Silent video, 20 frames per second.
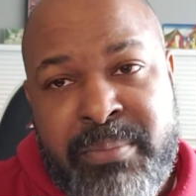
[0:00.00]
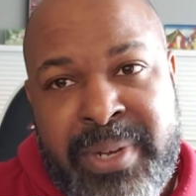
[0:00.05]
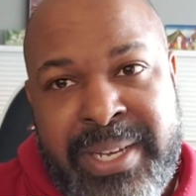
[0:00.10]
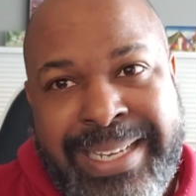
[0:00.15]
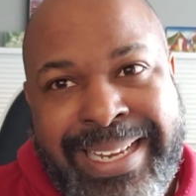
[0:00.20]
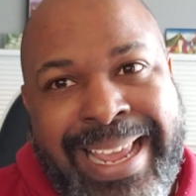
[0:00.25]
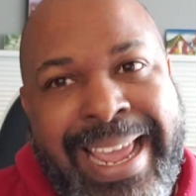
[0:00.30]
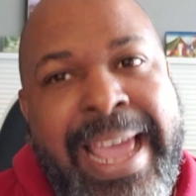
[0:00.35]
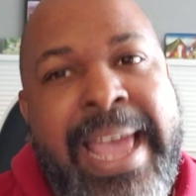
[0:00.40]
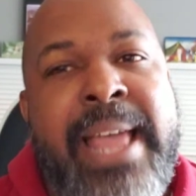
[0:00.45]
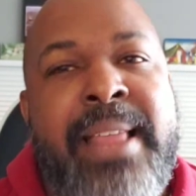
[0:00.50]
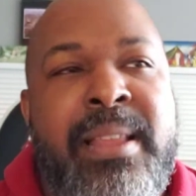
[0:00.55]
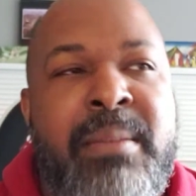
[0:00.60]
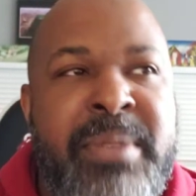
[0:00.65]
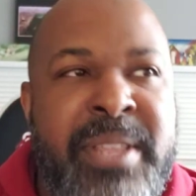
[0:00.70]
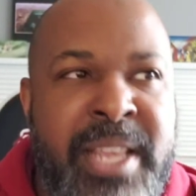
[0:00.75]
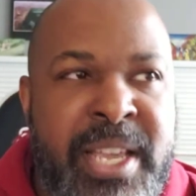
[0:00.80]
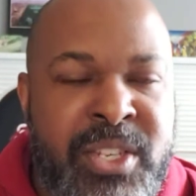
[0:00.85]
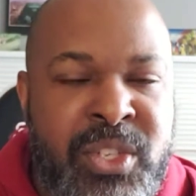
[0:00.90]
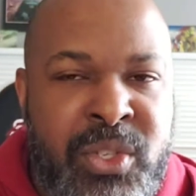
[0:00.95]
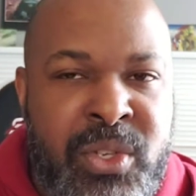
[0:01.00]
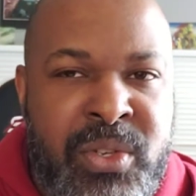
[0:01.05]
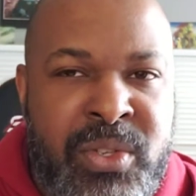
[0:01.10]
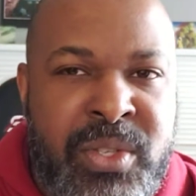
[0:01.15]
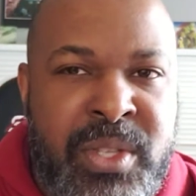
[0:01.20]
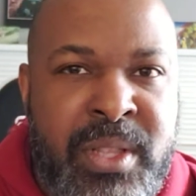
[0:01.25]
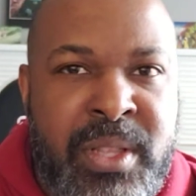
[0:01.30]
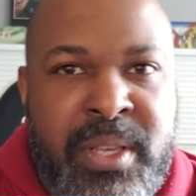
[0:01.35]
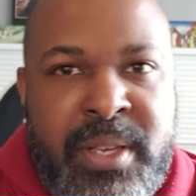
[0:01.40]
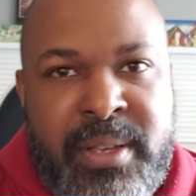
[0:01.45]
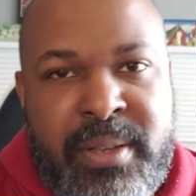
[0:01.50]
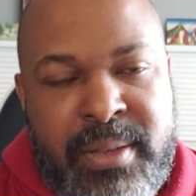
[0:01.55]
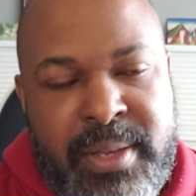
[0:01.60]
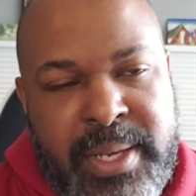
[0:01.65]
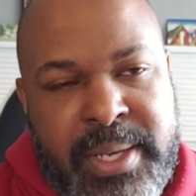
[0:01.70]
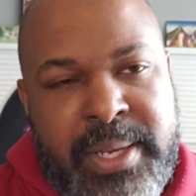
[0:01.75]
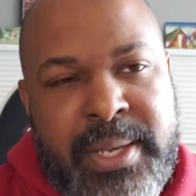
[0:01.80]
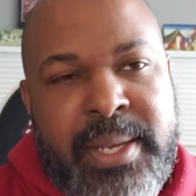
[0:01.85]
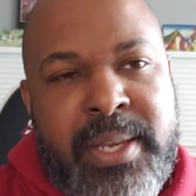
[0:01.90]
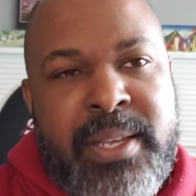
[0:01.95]
But again, I mean, that's using the
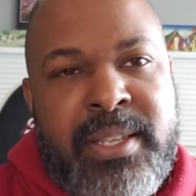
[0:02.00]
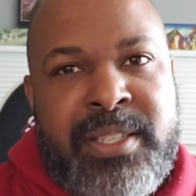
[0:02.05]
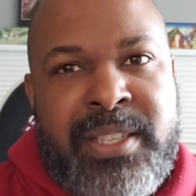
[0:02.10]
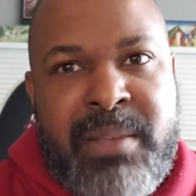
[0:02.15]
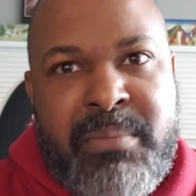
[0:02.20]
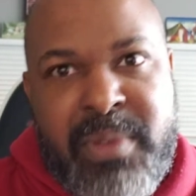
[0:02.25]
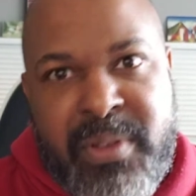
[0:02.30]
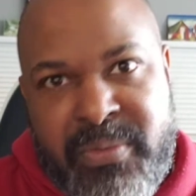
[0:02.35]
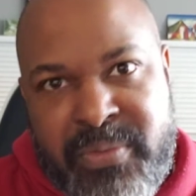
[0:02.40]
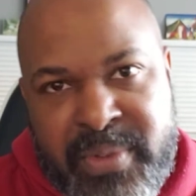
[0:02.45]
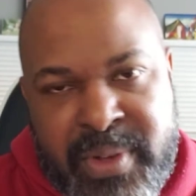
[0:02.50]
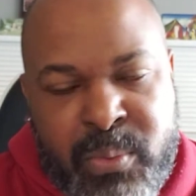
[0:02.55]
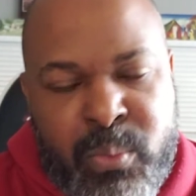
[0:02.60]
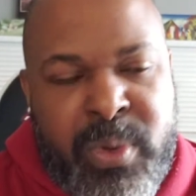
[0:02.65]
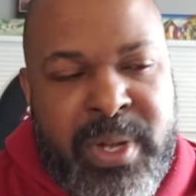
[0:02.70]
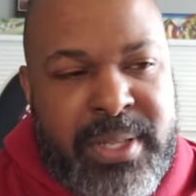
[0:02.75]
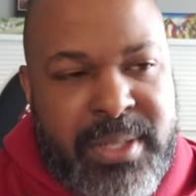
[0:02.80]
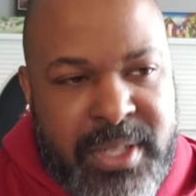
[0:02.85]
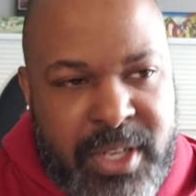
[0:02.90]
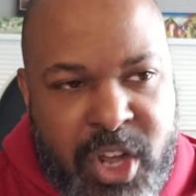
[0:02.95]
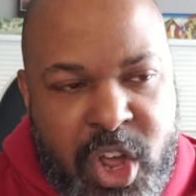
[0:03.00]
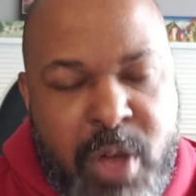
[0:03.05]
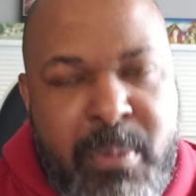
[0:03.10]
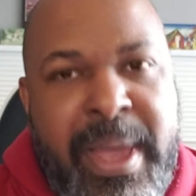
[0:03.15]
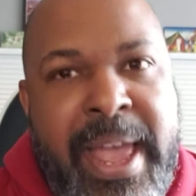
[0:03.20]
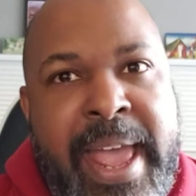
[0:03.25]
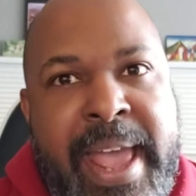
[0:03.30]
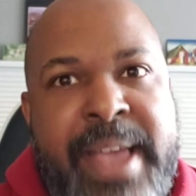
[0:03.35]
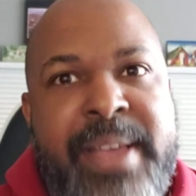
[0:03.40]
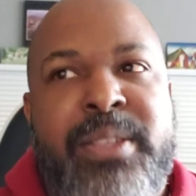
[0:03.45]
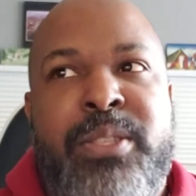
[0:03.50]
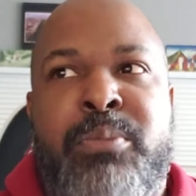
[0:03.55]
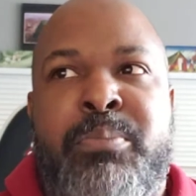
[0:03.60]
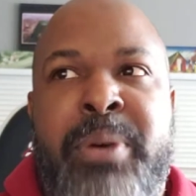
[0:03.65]
some of what Tacoma has,